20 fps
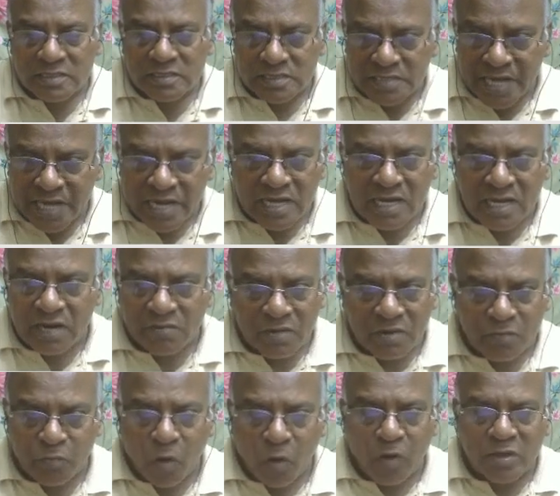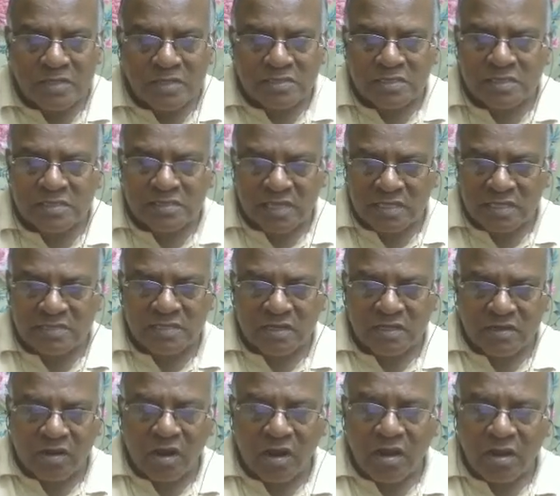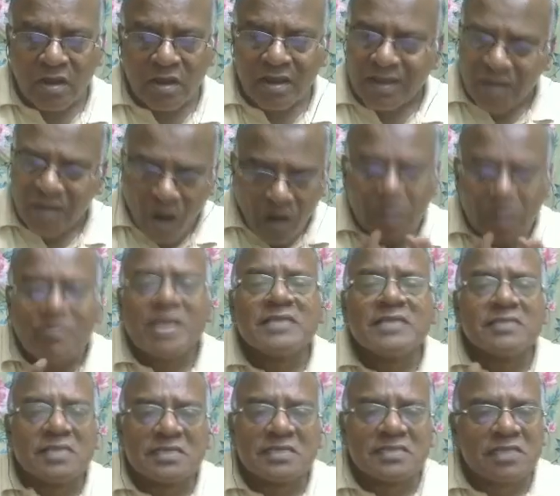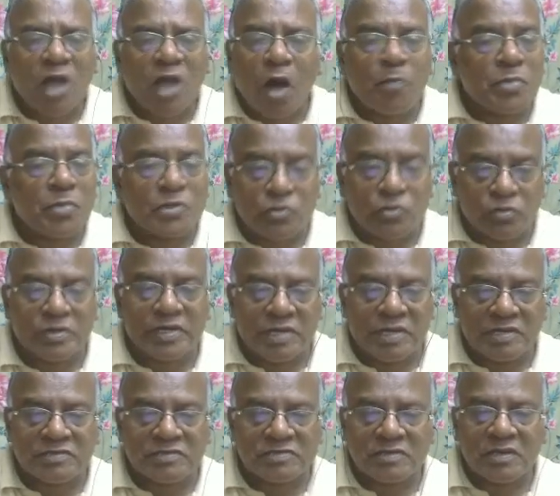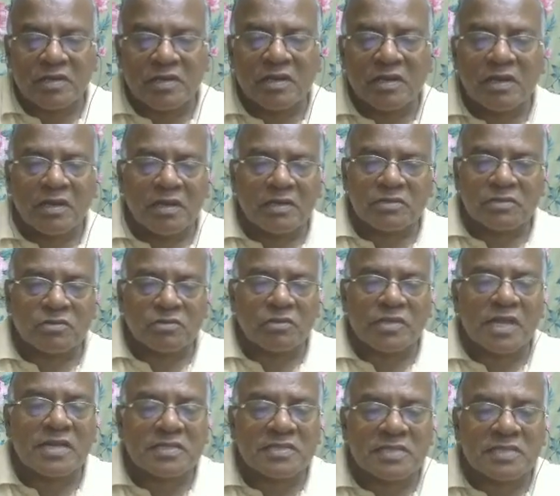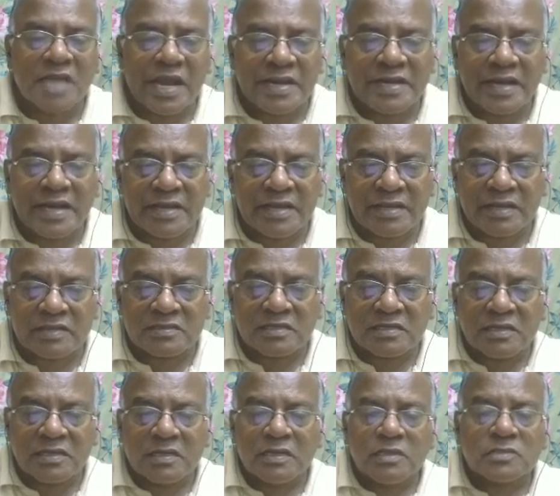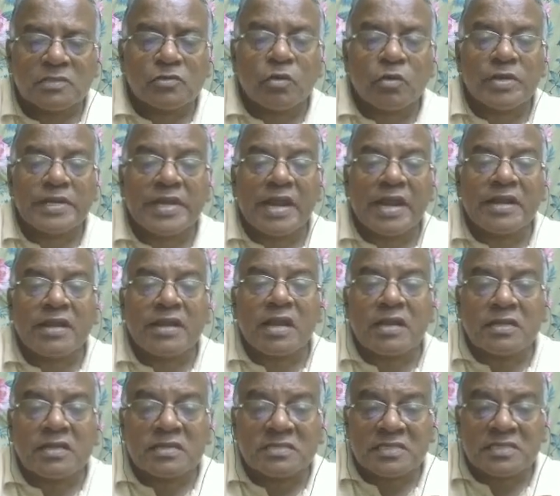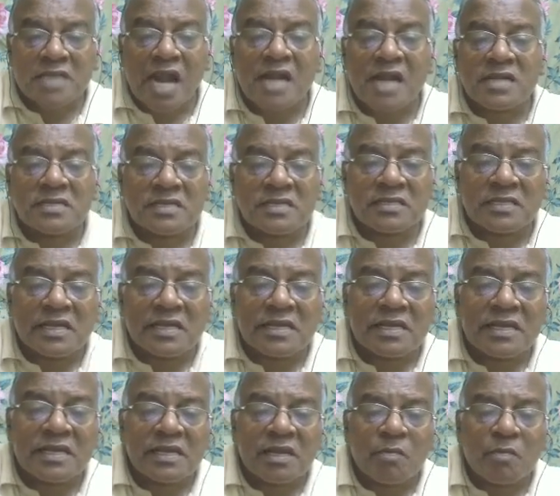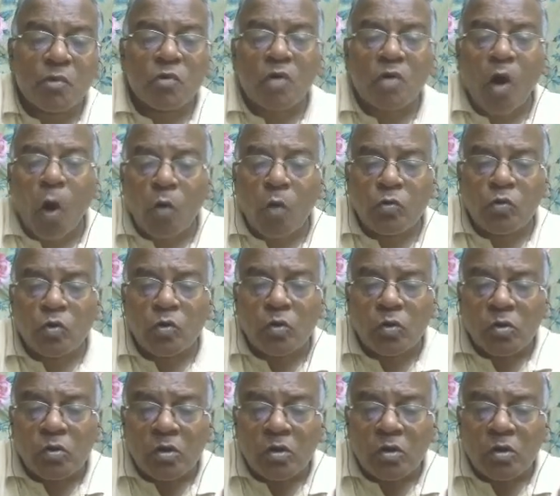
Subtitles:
state level policies, etc. Always seeks the opportunities. So that is the idea here. So it encourages strategic thinking about how to